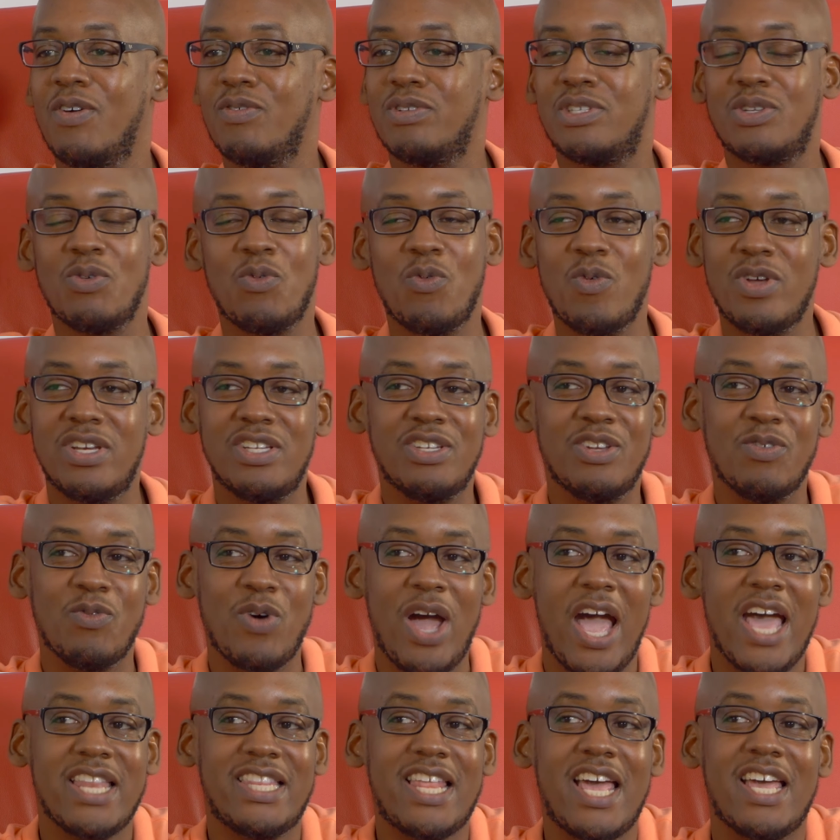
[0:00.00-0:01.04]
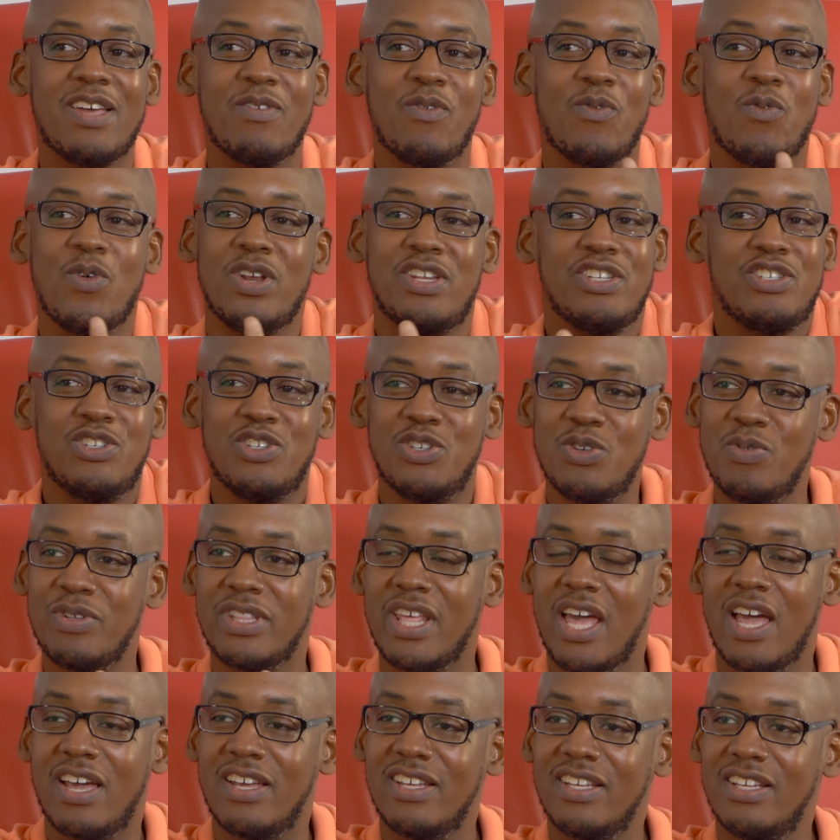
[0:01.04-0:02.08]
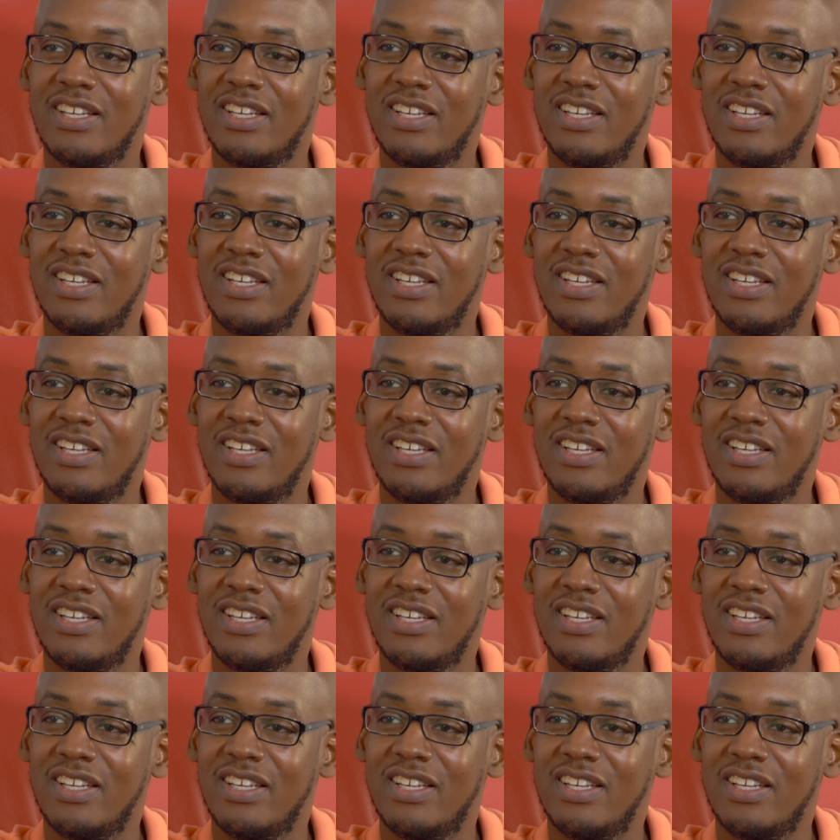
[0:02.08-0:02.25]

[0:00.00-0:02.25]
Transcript: So what did at that what did you do with that?